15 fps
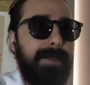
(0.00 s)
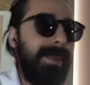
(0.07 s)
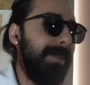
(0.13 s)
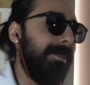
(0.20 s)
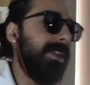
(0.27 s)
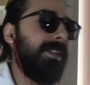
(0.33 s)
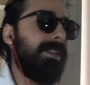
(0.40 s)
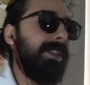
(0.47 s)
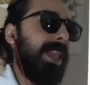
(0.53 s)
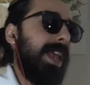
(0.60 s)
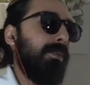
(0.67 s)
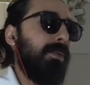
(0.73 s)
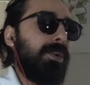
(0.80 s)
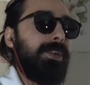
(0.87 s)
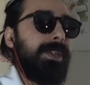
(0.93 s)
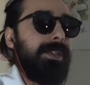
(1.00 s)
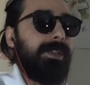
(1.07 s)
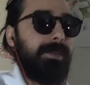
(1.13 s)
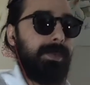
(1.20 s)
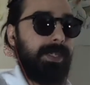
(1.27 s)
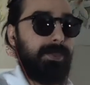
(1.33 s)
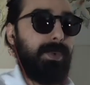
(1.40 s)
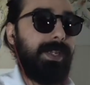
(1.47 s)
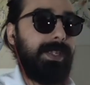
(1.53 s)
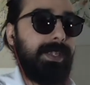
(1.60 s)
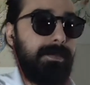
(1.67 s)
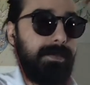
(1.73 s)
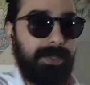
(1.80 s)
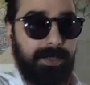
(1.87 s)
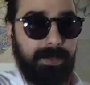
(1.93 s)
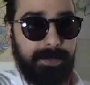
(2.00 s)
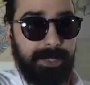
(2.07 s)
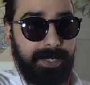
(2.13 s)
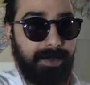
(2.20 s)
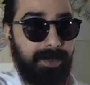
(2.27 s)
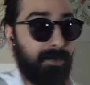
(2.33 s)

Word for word: Maybe this language needs to be tweaked up a little bit.